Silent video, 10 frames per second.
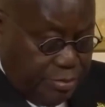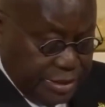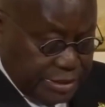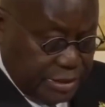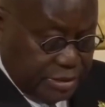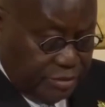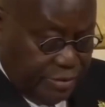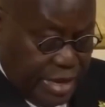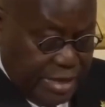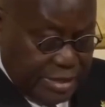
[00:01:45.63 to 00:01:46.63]
President
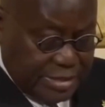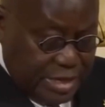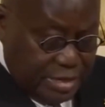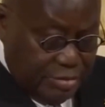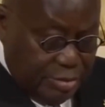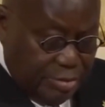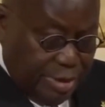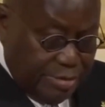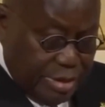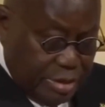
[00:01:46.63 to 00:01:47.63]
of Ghana's Second
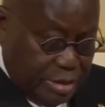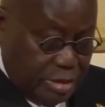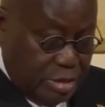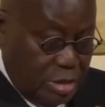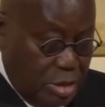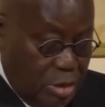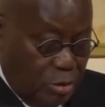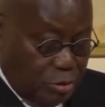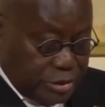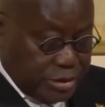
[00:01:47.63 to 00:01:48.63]
Republic,
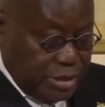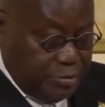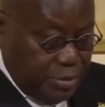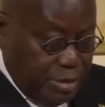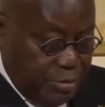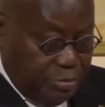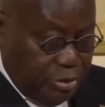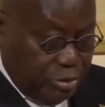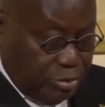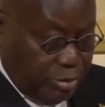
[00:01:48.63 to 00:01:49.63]
who was deeply
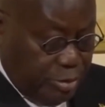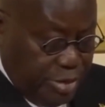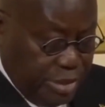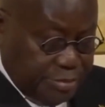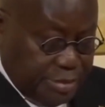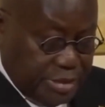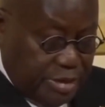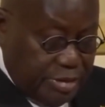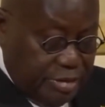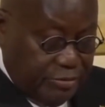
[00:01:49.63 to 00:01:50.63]
imbued with the
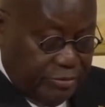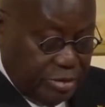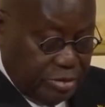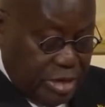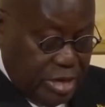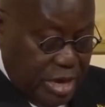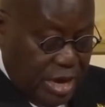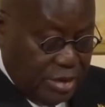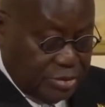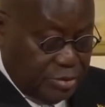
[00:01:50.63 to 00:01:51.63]
Presbyterian
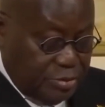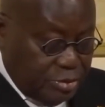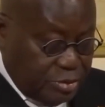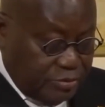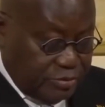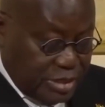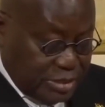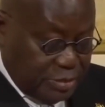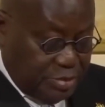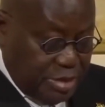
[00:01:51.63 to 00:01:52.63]
attributes of
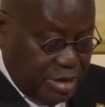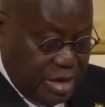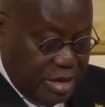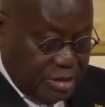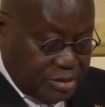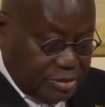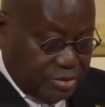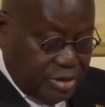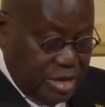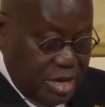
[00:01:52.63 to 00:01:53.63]
discipline,
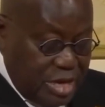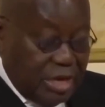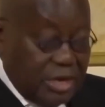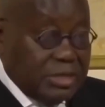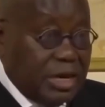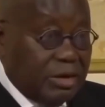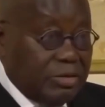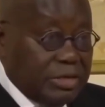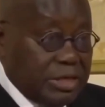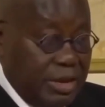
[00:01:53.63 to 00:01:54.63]
industry,
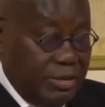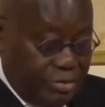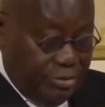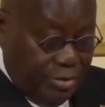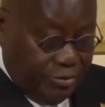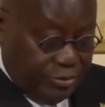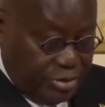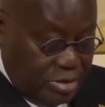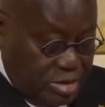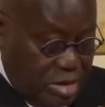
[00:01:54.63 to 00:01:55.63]
integrity, and
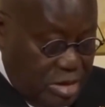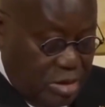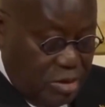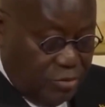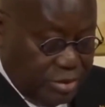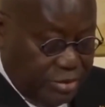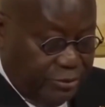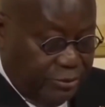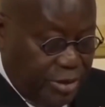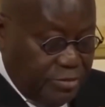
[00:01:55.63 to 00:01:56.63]
thrift, was a
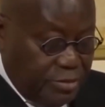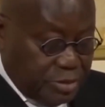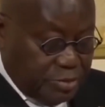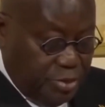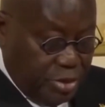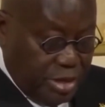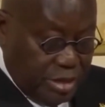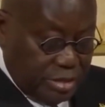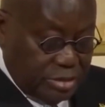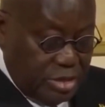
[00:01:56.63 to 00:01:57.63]
famous
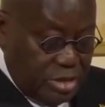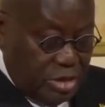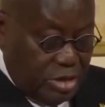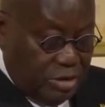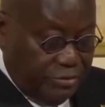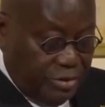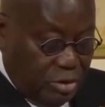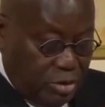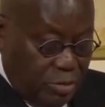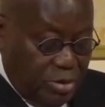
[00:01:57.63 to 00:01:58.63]
product of
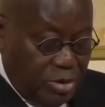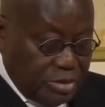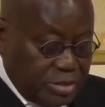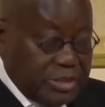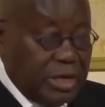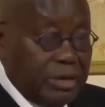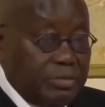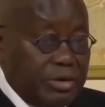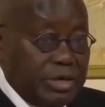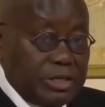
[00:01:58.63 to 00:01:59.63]
Akropong's
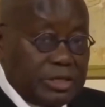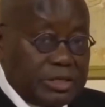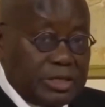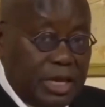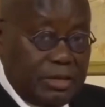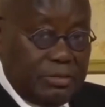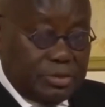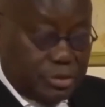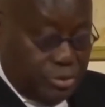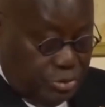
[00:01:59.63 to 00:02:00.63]
celebrated
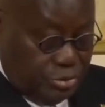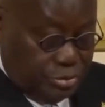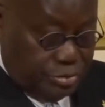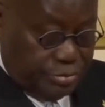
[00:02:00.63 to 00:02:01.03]
Salem School.